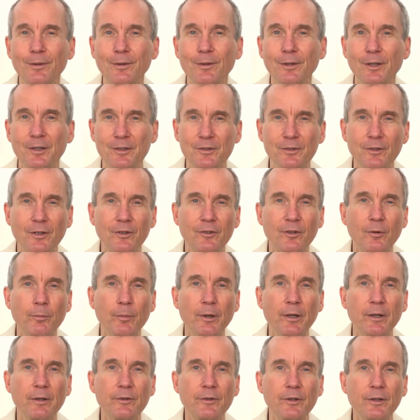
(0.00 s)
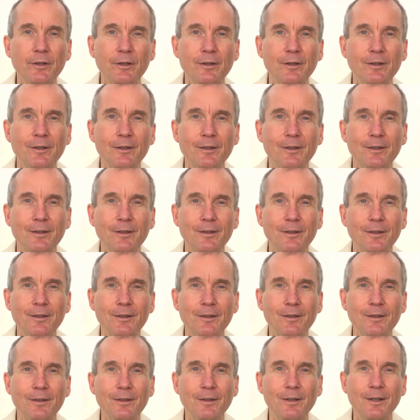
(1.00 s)
Isn't this amazing?
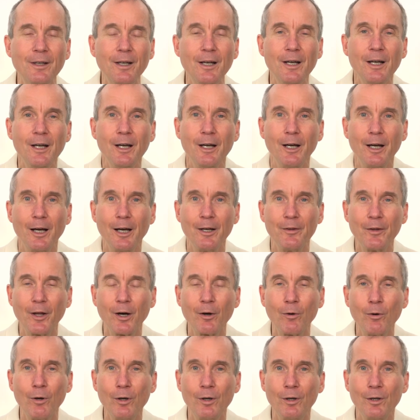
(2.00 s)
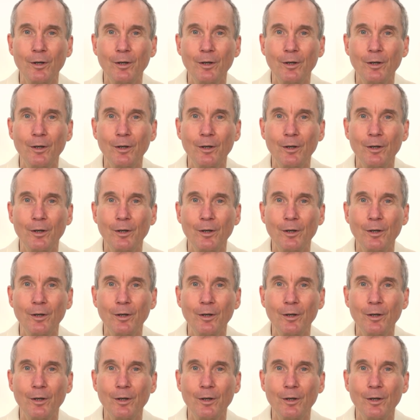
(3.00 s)
And now,